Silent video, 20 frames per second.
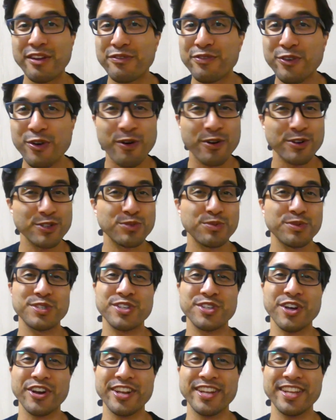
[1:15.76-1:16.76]
And of course, we're
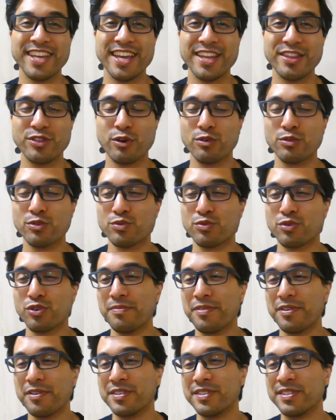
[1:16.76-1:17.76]
starting to get those
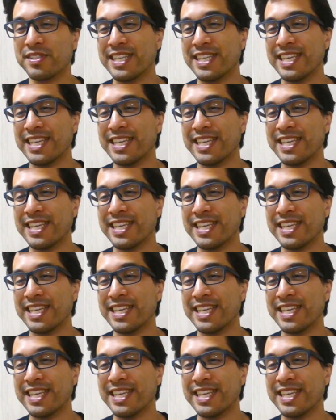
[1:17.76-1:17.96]
rumors.